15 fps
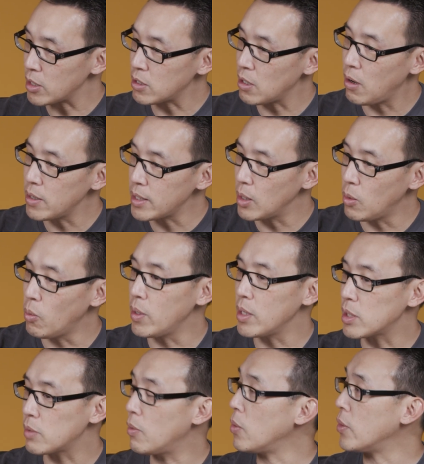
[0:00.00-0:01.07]
the target
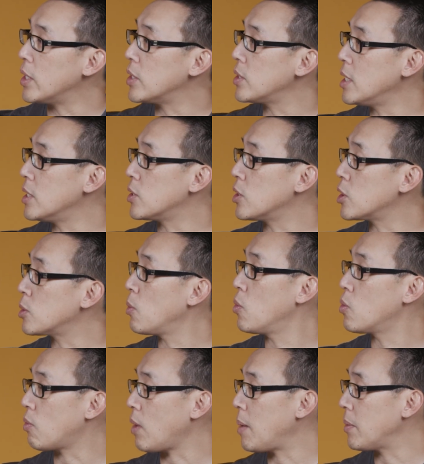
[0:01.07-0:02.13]
audience for this is the
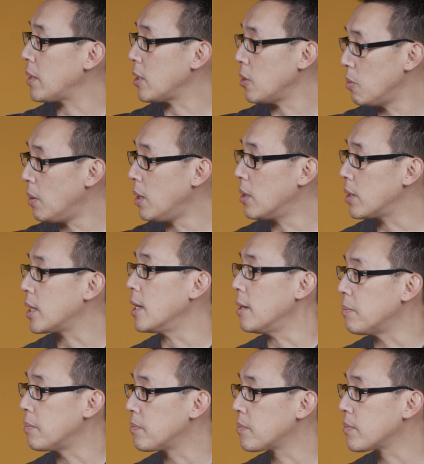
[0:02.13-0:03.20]
small grab and go
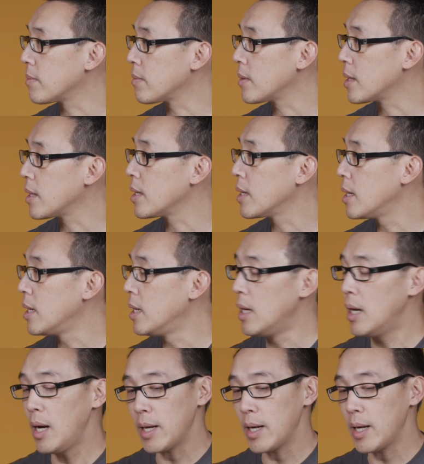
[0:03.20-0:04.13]
market. Right.